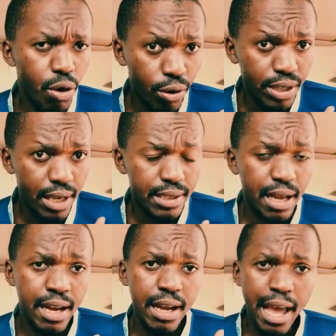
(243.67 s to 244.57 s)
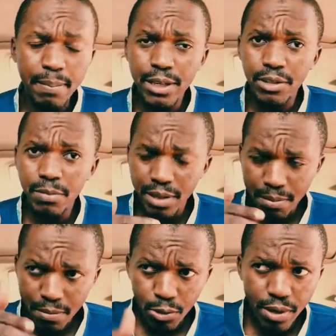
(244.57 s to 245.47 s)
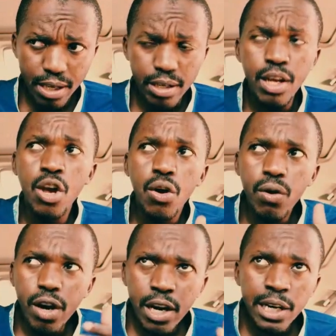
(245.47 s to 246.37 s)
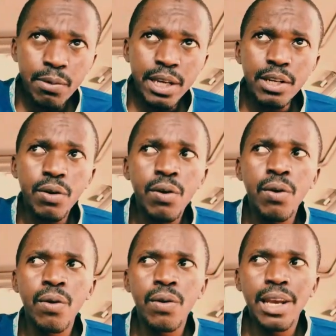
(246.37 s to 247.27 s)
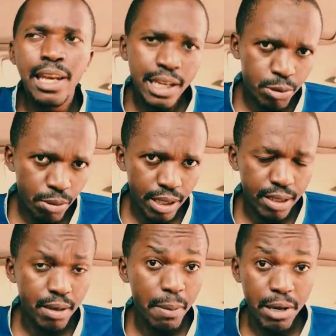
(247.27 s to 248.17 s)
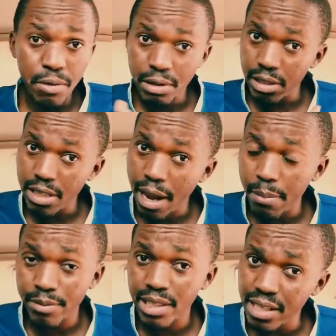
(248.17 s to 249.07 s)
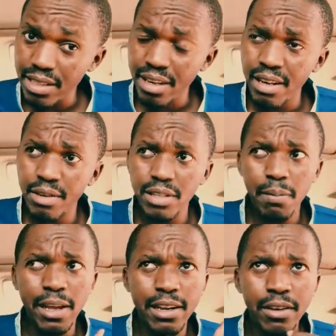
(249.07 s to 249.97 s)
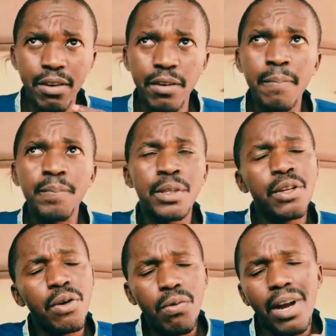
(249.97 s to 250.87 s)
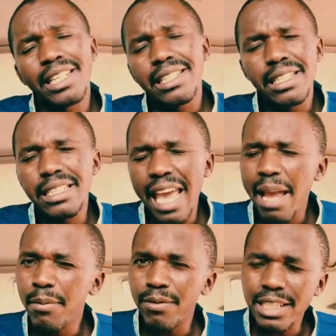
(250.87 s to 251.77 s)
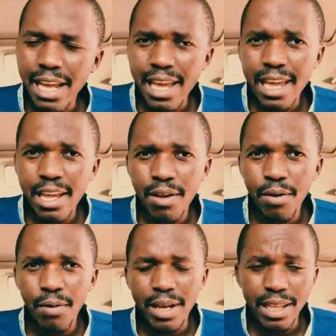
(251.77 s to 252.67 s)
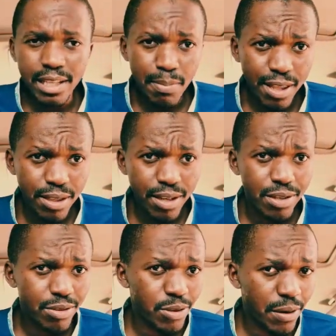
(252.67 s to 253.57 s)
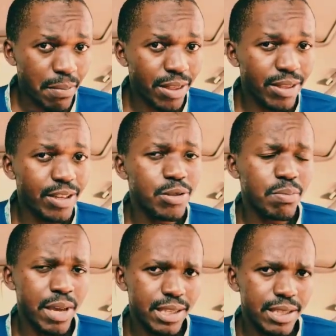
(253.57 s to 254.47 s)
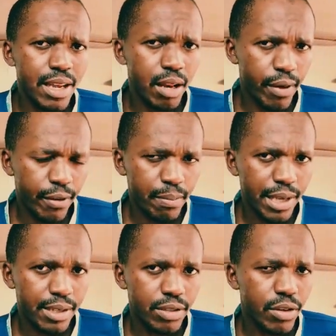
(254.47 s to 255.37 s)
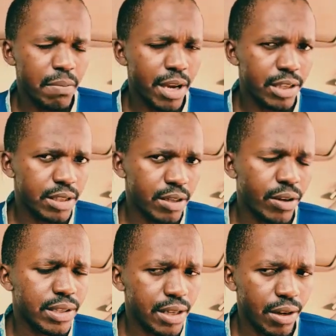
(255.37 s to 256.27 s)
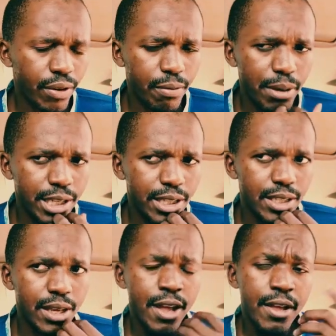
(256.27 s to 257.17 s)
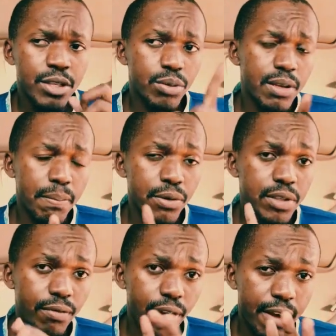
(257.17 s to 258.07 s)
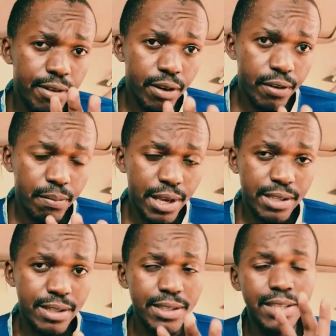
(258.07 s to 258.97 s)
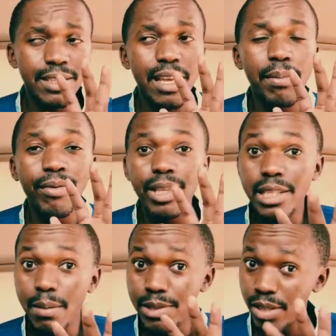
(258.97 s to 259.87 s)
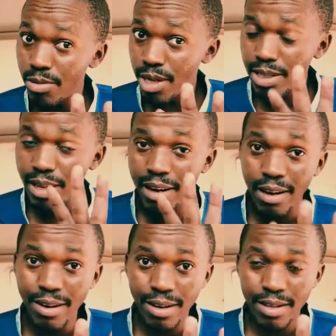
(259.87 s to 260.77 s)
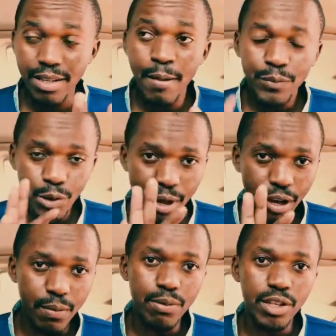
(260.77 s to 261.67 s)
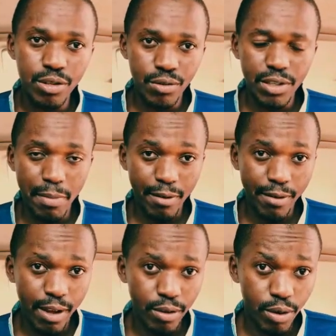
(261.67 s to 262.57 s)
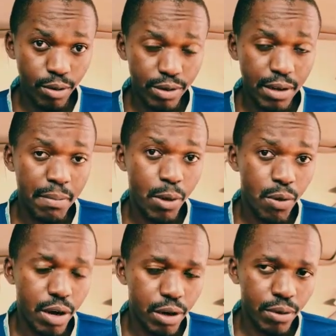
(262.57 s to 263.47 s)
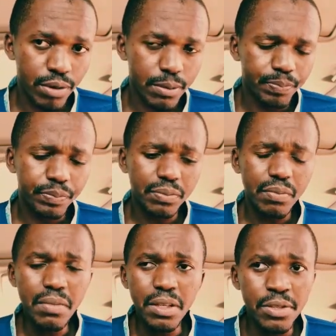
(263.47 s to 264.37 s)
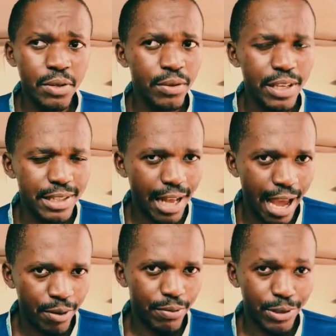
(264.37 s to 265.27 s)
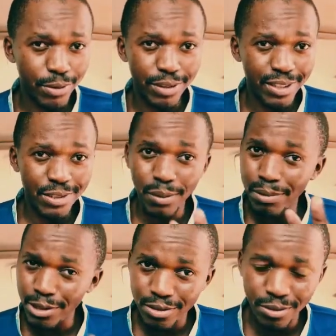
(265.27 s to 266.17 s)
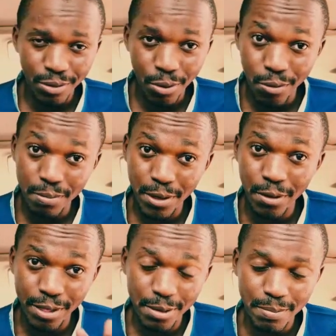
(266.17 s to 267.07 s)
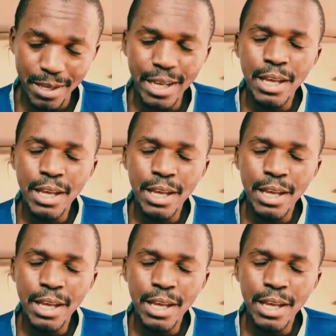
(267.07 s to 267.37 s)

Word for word: cold days are happening to be midweek or early week or late week, depending on the type of season or depending on what time of day, or whether it's month end or it's not month end, you may see a lot of patients or you may not see a lot of patients. So suppose if you have a lot of patients, these are some of the tips and tricks that I learned to help reduce my file load and my workload. So these are unofficial things, so please do not quote me on them.